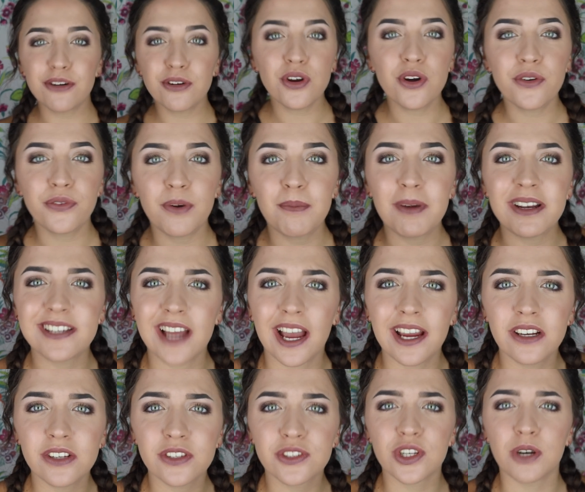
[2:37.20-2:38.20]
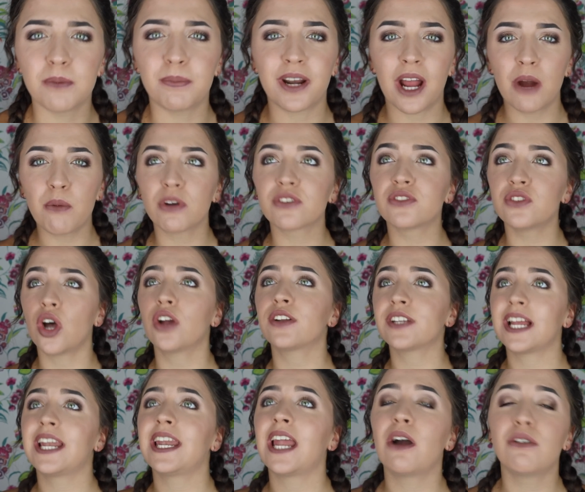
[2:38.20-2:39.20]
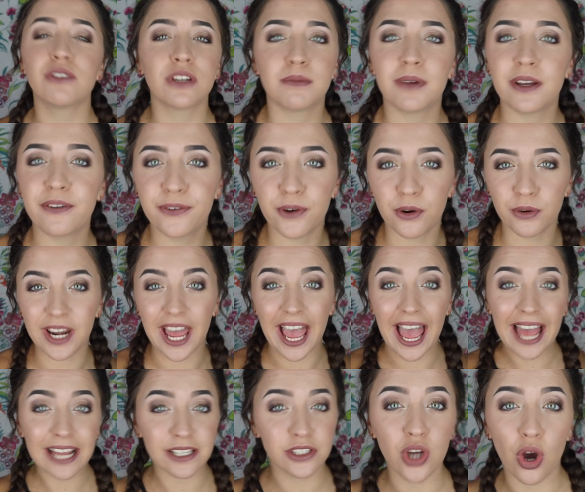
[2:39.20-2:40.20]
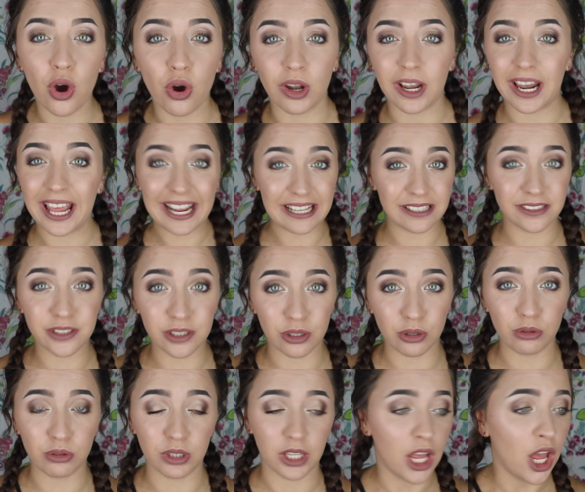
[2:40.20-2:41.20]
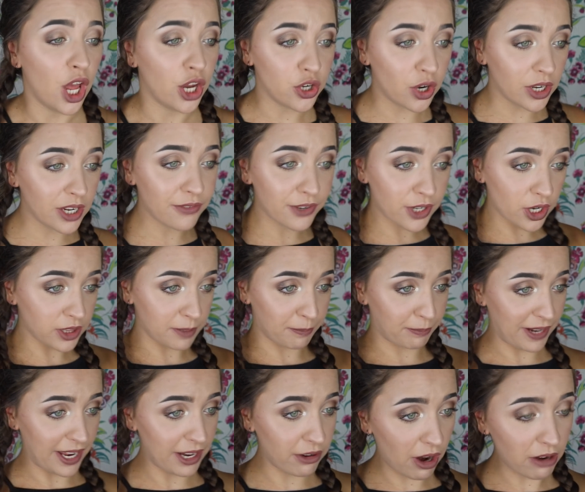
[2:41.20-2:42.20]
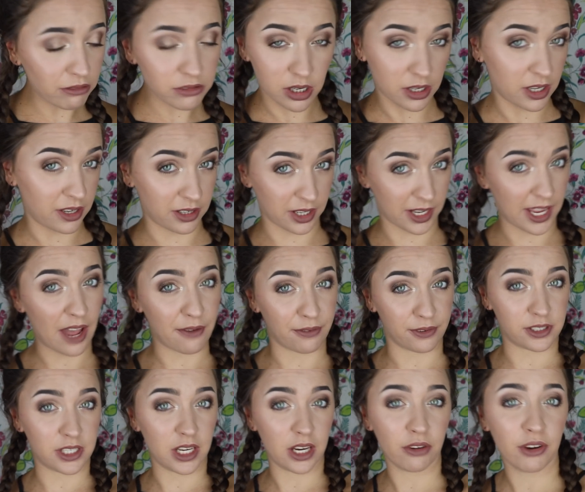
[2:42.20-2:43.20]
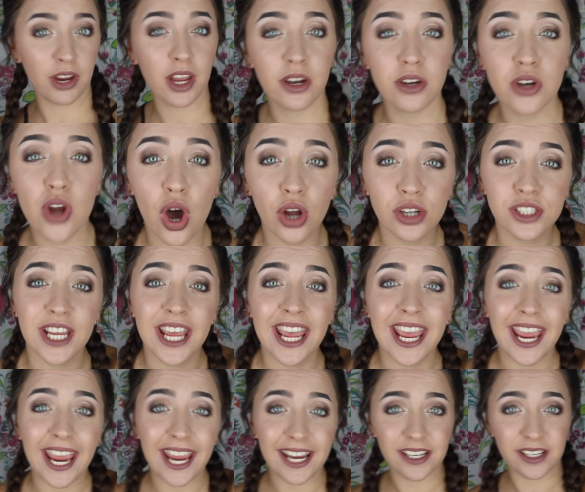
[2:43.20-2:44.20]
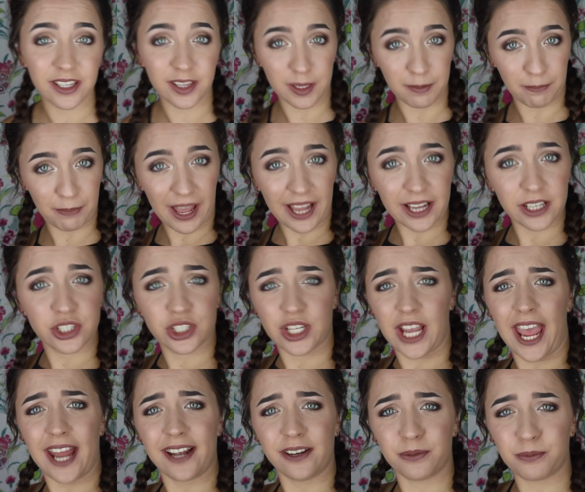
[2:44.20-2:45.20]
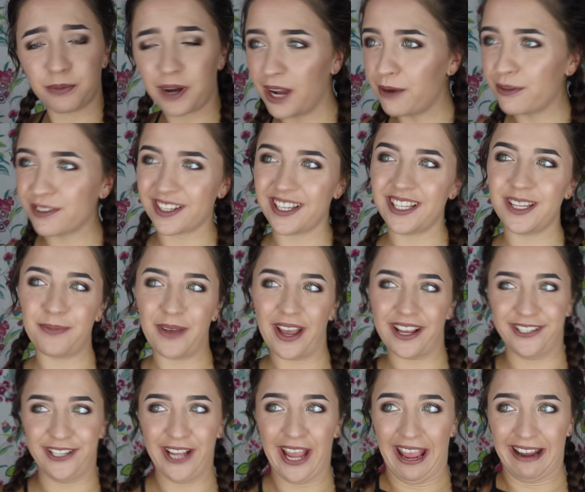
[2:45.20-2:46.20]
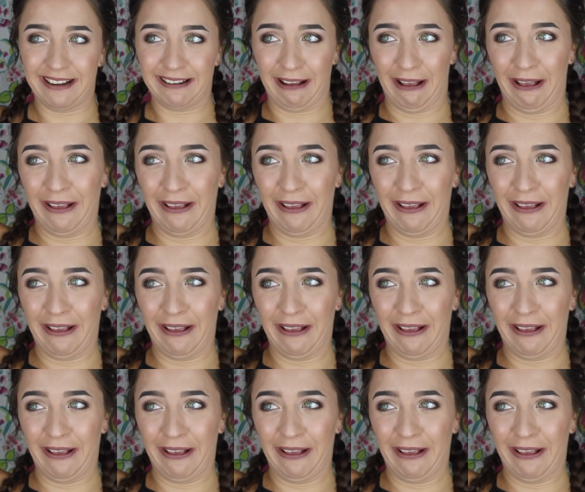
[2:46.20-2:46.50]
don't know if I'm a dinosaur, but I was not allowed on my phone at all in school. Not even on the playground, not in the cafeteria, not in the back shed. Why was I in the back shed?